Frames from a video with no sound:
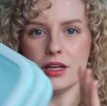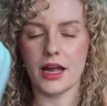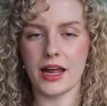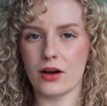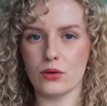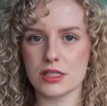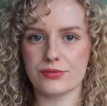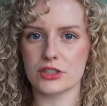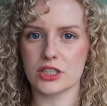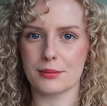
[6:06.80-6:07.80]
You can get all
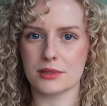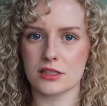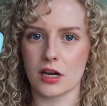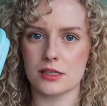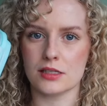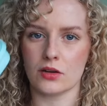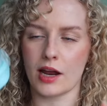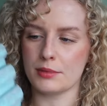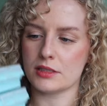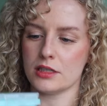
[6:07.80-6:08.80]
different shapes and sizes on
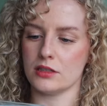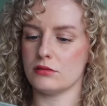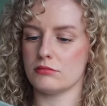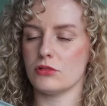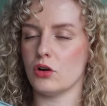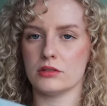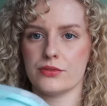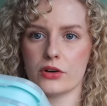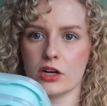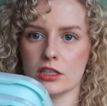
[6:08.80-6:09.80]
Amazon and all
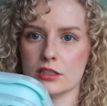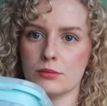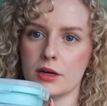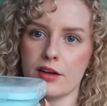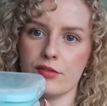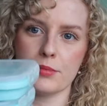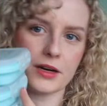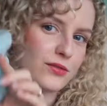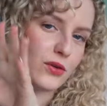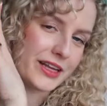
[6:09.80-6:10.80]
different colours and whatever, but
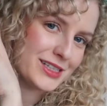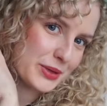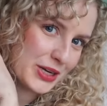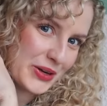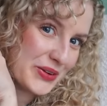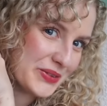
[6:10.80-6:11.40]
I thought these were cute.